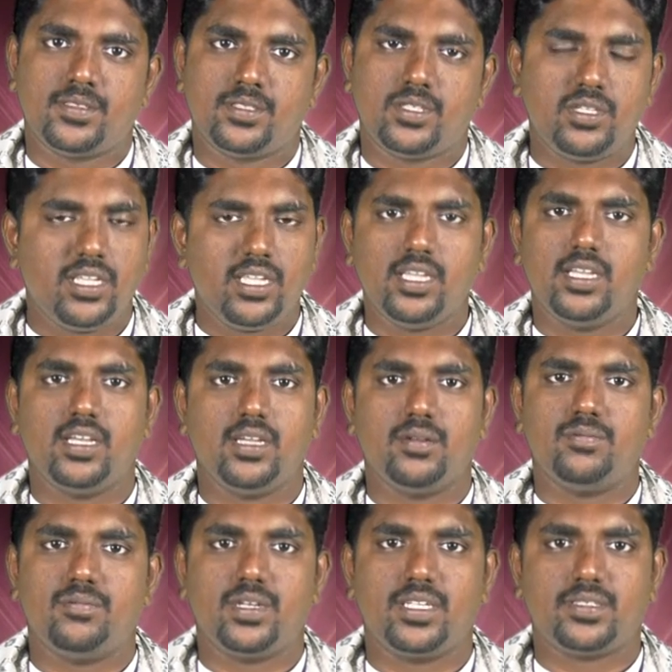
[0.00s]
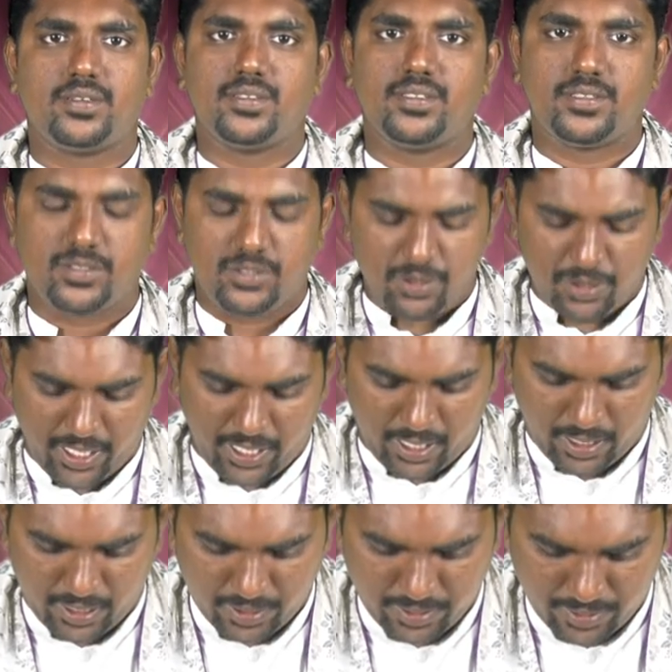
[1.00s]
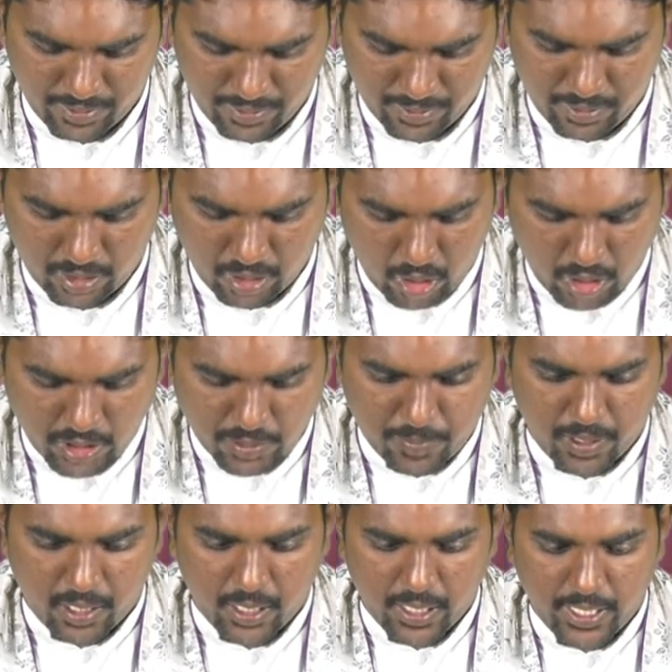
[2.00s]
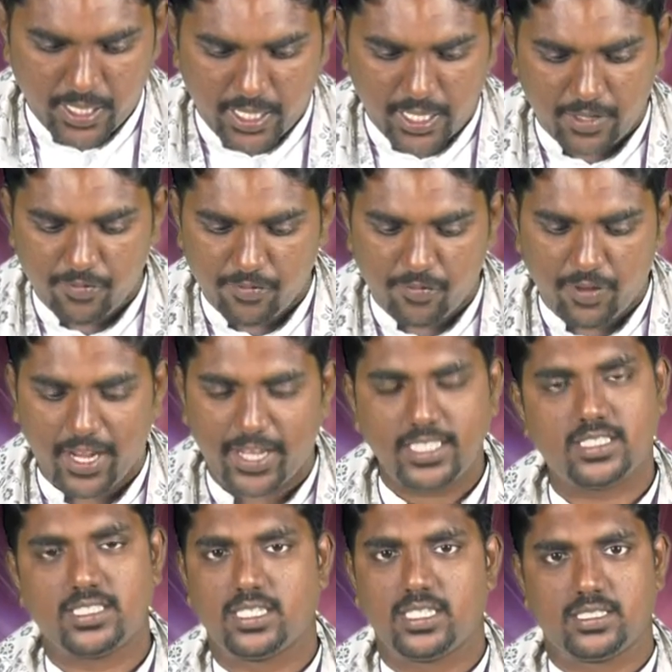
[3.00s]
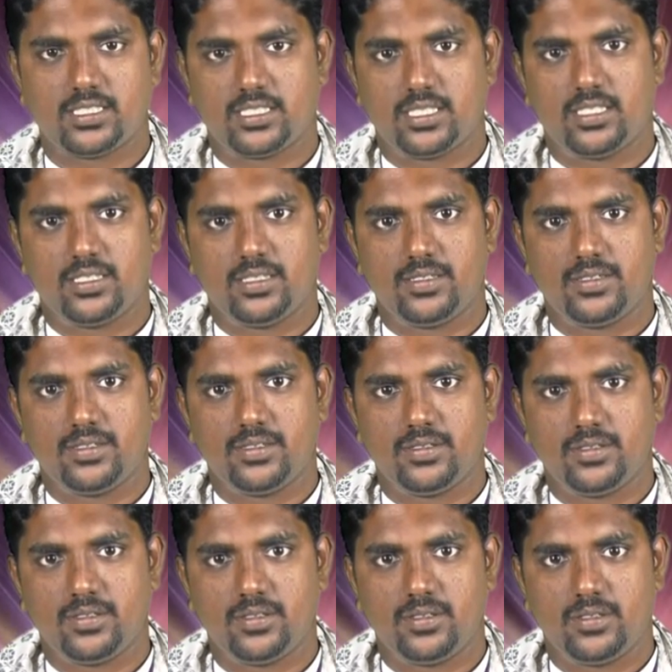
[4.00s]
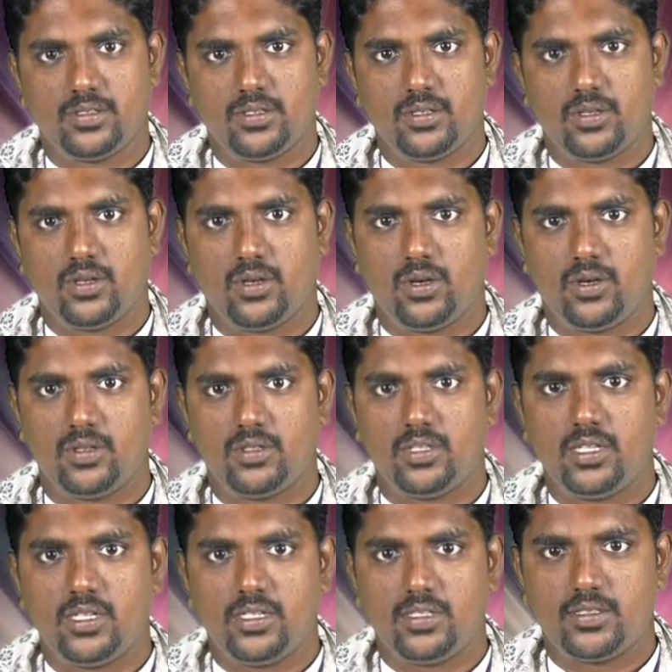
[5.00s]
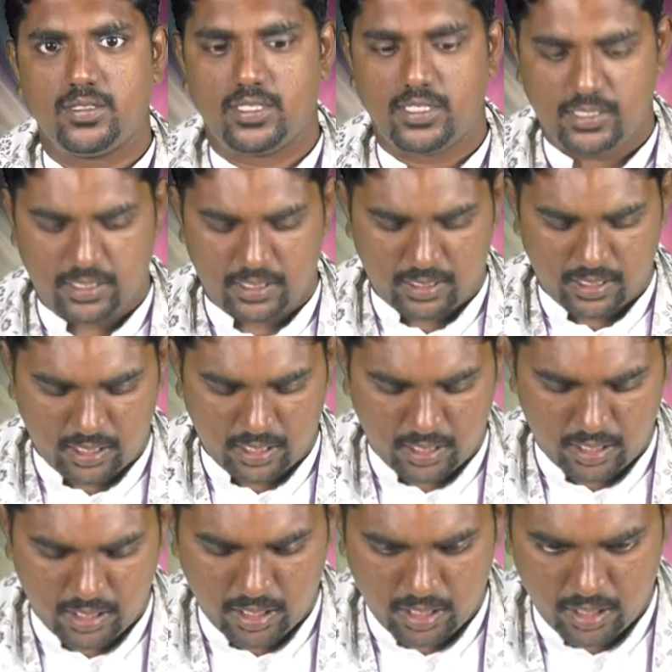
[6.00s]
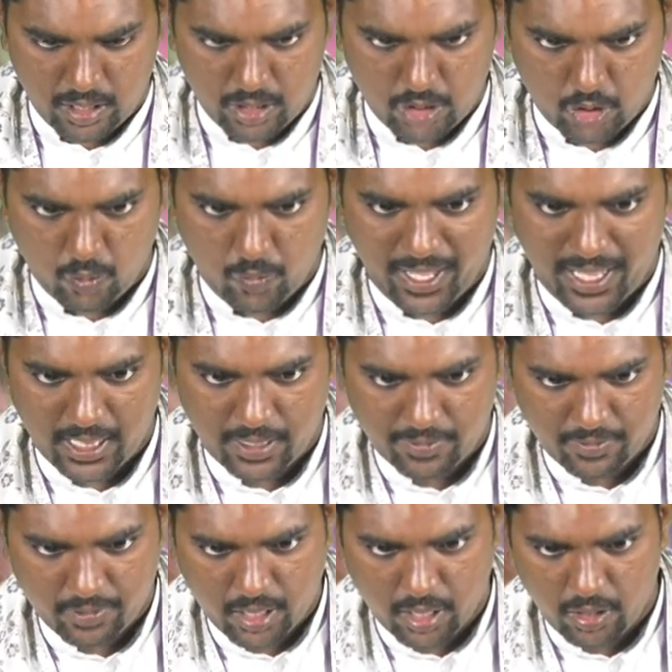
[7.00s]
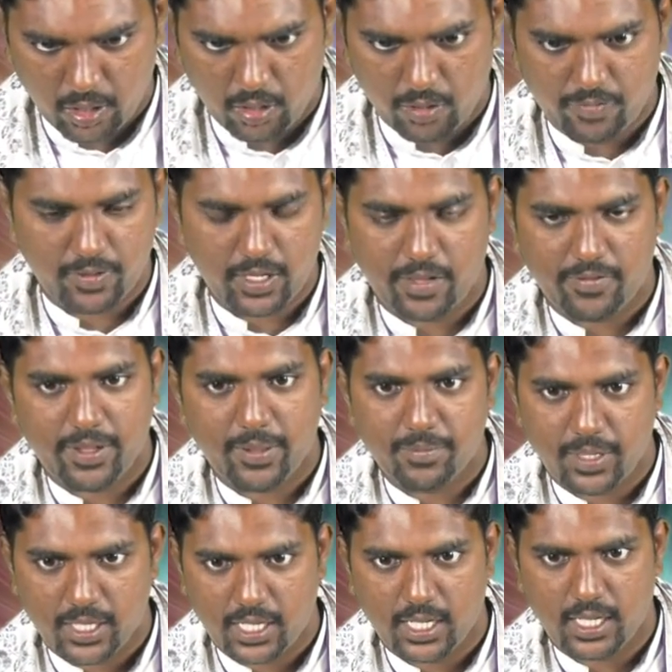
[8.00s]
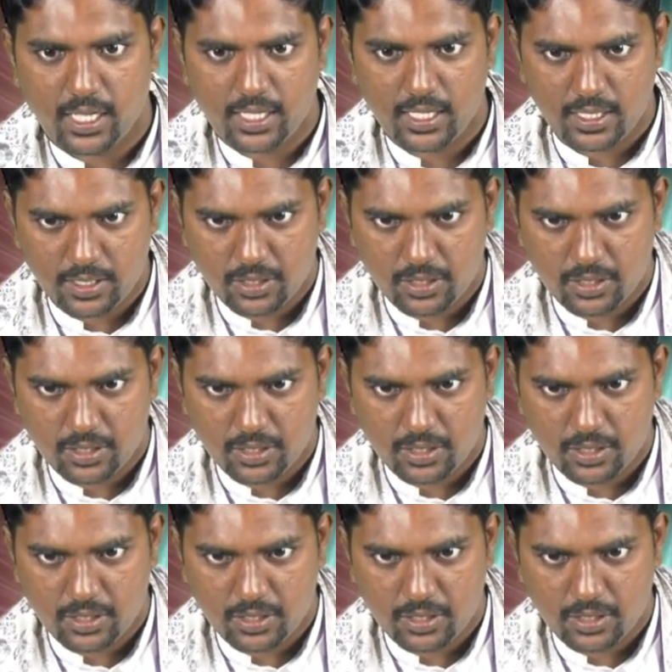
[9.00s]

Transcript: So, dear brethren, today the gospel invites us on this 12th of November.